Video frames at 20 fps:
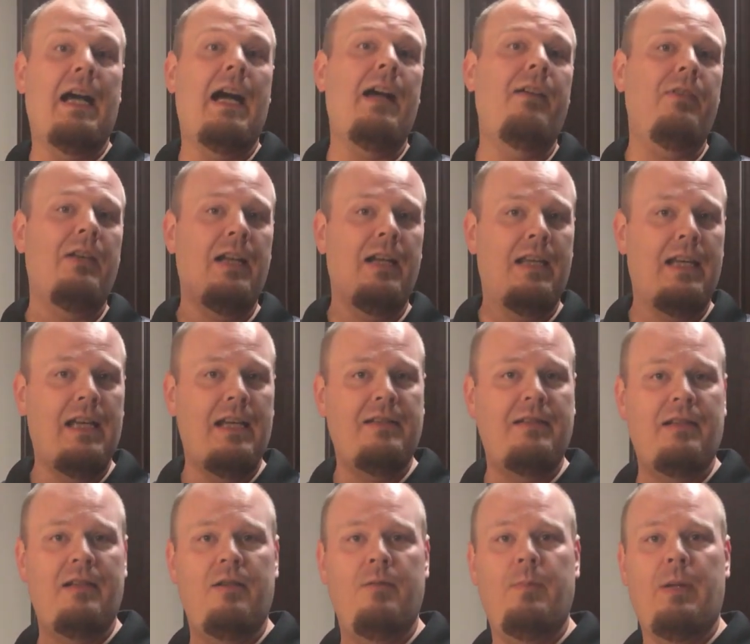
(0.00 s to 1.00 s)
I've got a
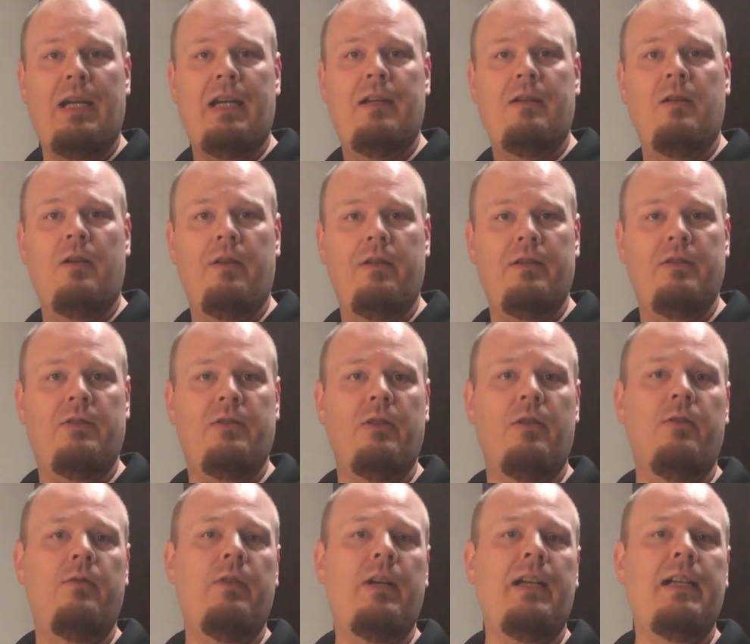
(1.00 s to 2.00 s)
cast iron pan on the
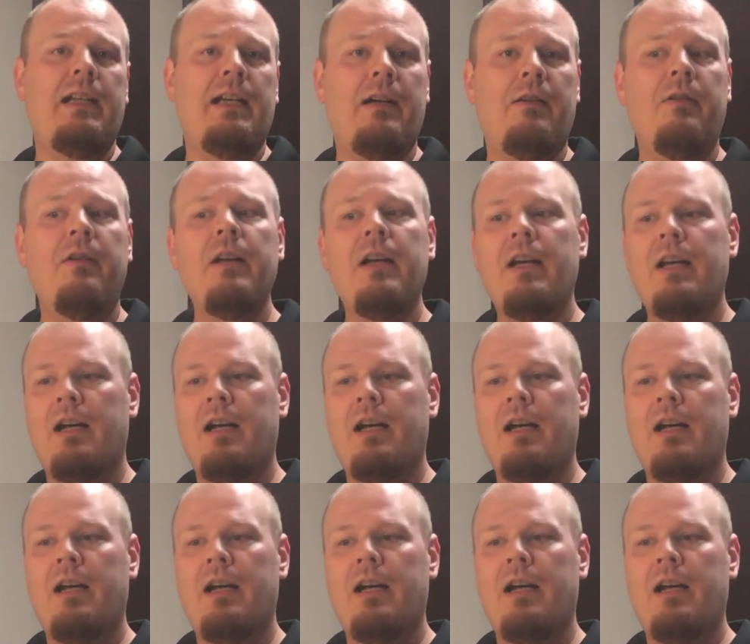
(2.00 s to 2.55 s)
stove right now.